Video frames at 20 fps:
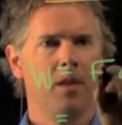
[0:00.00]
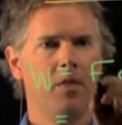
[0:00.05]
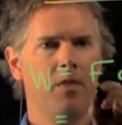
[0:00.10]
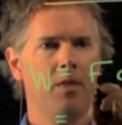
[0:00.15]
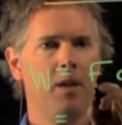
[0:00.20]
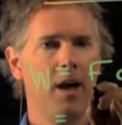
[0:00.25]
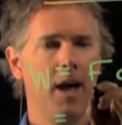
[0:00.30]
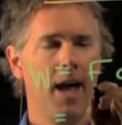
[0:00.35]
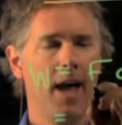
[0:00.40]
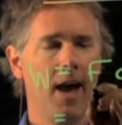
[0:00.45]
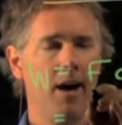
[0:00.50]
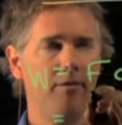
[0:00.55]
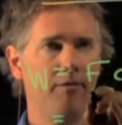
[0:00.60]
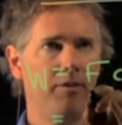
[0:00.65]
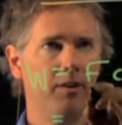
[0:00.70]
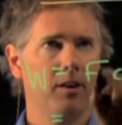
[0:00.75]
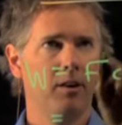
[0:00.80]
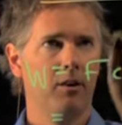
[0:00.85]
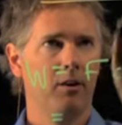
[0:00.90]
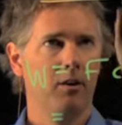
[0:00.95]
The F
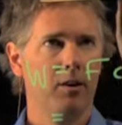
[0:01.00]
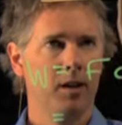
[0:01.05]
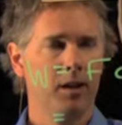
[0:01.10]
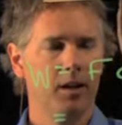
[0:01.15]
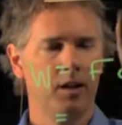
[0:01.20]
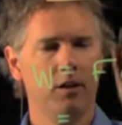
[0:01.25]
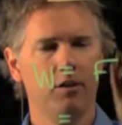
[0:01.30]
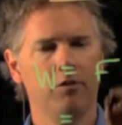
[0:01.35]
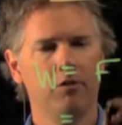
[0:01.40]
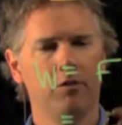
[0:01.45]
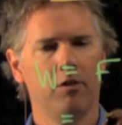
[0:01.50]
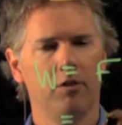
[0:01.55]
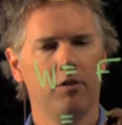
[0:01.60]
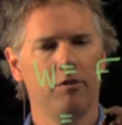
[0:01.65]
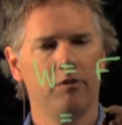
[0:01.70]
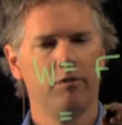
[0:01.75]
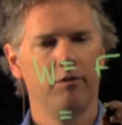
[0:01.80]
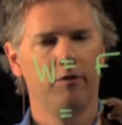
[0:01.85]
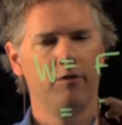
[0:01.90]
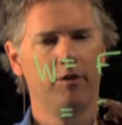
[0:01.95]
here is
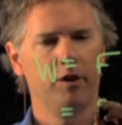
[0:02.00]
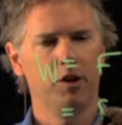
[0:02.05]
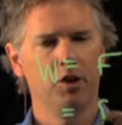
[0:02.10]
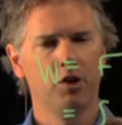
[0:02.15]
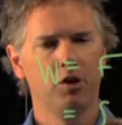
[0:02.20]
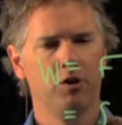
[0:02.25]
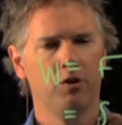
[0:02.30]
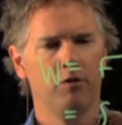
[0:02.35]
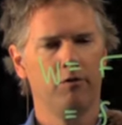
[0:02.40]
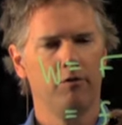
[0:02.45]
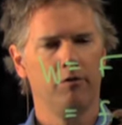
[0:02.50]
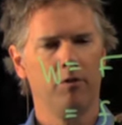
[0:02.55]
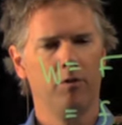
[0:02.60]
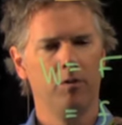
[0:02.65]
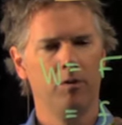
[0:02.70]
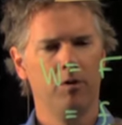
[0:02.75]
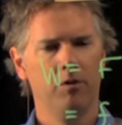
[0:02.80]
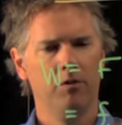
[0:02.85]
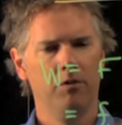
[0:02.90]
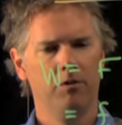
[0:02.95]
frictional
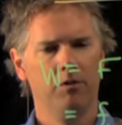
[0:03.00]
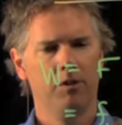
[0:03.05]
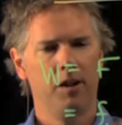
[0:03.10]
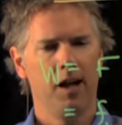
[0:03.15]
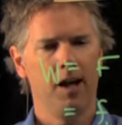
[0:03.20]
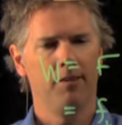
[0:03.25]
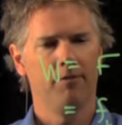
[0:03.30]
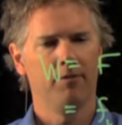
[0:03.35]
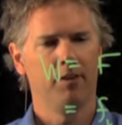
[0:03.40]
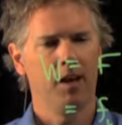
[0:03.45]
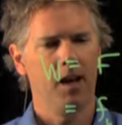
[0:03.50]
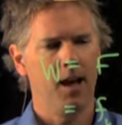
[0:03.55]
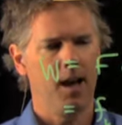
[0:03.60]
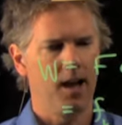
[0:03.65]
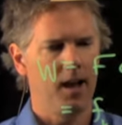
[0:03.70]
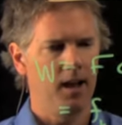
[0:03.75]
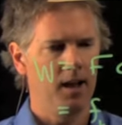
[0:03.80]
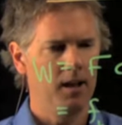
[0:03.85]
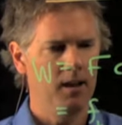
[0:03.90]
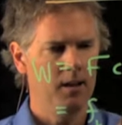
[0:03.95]
force,
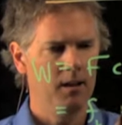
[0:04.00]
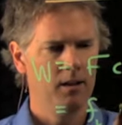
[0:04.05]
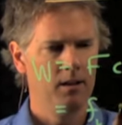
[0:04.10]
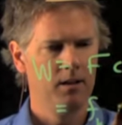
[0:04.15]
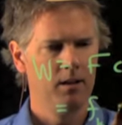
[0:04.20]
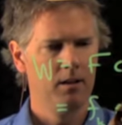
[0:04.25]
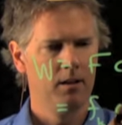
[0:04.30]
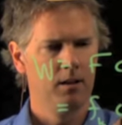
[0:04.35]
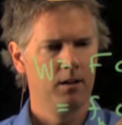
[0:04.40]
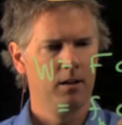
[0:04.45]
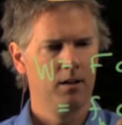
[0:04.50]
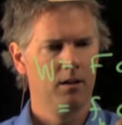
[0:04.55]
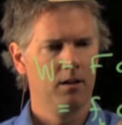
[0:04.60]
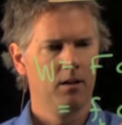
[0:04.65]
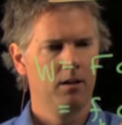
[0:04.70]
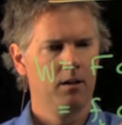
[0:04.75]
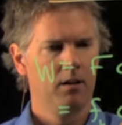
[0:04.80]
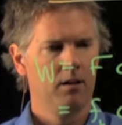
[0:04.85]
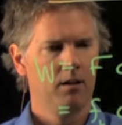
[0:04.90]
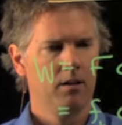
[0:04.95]
Fk,
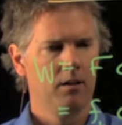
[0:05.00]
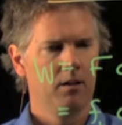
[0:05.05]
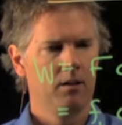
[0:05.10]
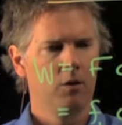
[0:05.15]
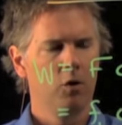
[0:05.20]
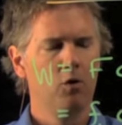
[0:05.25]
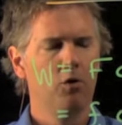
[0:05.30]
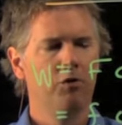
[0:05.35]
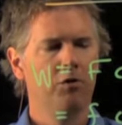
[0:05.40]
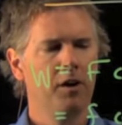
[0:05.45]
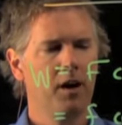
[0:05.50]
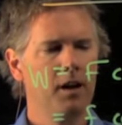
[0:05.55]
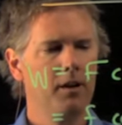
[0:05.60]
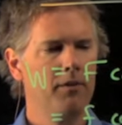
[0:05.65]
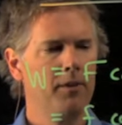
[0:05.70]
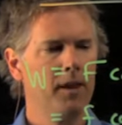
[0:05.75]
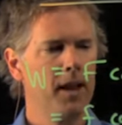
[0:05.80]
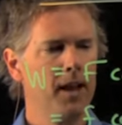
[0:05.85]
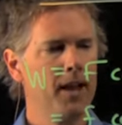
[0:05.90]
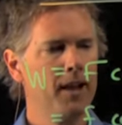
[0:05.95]
cosine of
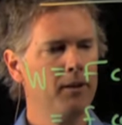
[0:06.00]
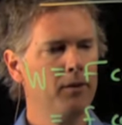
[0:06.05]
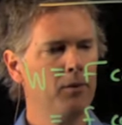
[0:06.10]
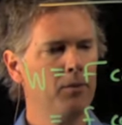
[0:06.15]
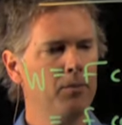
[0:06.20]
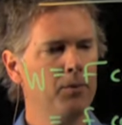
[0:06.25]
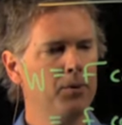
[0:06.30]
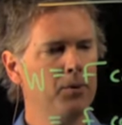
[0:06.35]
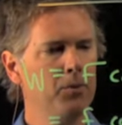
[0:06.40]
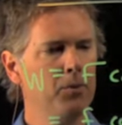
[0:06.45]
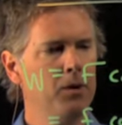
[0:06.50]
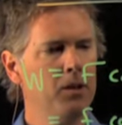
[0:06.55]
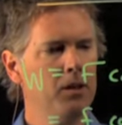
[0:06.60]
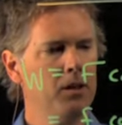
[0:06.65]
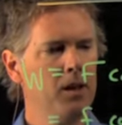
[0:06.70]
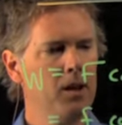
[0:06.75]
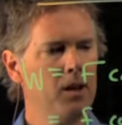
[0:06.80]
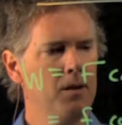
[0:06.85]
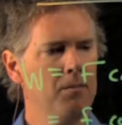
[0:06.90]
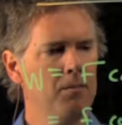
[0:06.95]
the angle between
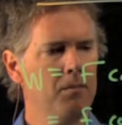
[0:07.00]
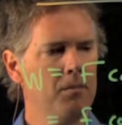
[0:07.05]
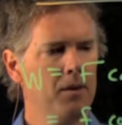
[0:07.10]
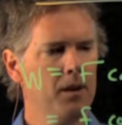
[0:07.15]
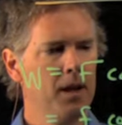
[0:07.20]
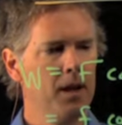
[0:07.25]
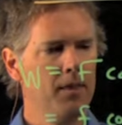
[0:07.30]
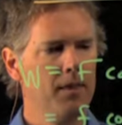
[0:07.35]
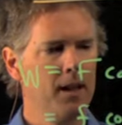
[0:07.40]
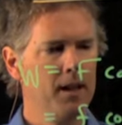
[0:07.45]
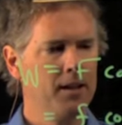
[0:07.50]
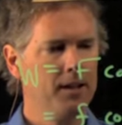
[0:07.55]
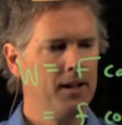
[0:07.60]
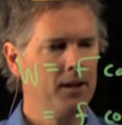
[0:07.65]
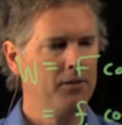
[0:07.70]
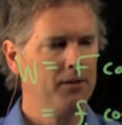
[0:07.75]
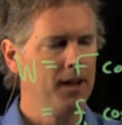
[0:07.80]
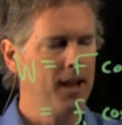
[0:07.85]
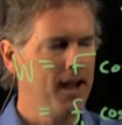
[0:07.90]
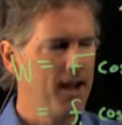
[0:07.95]
them, and then
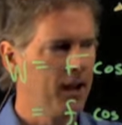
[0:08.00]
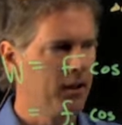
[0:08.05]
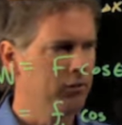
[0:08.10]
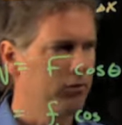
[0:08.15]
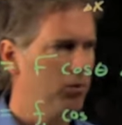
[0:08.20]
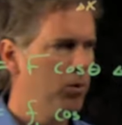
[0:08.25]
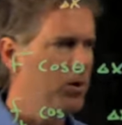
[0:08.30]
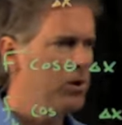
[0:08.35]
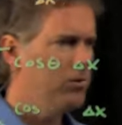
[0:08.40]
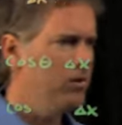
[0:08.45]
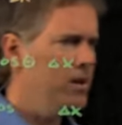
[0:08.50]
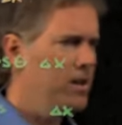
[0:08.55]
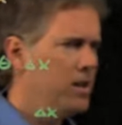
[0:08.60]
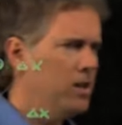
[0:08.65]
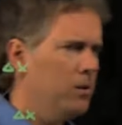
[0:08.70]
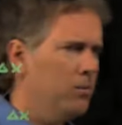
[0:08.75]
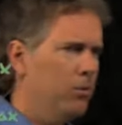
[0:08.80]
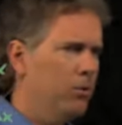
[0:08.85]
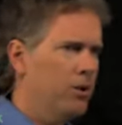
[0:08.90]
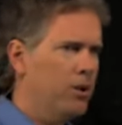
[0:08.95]
delta x. What do I need
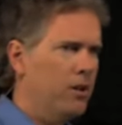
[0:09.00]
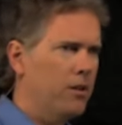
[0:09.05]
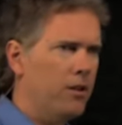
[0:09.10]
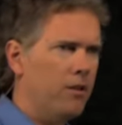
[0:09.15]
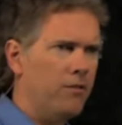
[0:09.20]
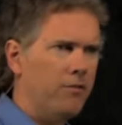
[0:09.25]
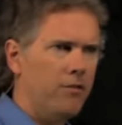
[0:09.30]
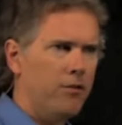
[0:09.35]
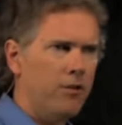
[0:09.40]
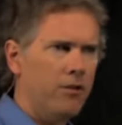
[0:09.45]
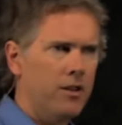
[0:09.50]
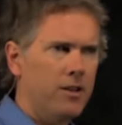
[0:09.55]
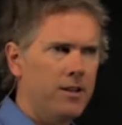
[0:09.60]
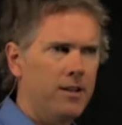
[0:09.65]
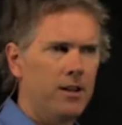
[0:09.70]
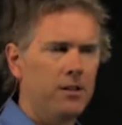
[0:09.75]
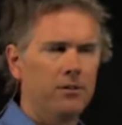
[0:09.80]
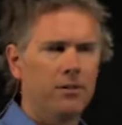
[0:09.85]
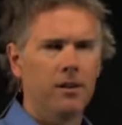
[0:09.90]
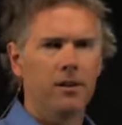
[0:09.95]
to put in there for the
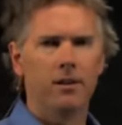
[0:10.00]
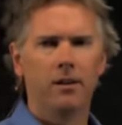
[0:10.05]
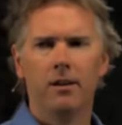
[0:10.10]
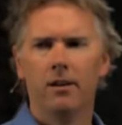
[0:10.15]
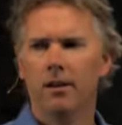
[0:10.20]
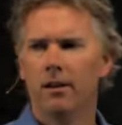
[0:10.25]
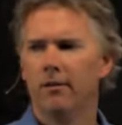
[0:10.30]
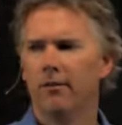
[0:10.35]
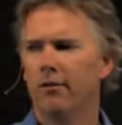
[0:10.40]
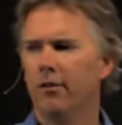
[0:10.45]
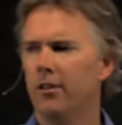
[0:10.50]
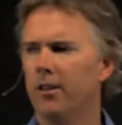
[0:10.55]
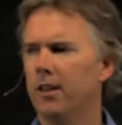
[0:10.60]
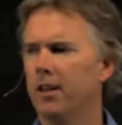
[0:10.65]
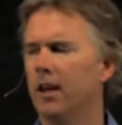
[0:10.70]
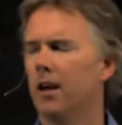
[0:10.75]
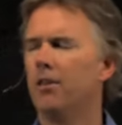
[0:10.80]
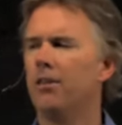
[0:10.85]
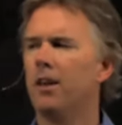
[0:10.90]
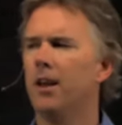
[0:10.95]
delta, for
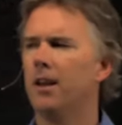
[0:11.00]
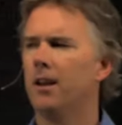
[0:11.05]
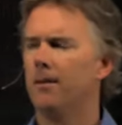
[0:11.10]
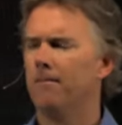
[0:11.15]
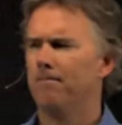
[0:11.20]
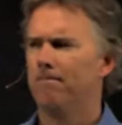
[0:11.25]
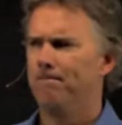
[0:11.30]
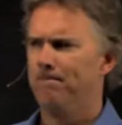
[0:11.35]
the uh, theta?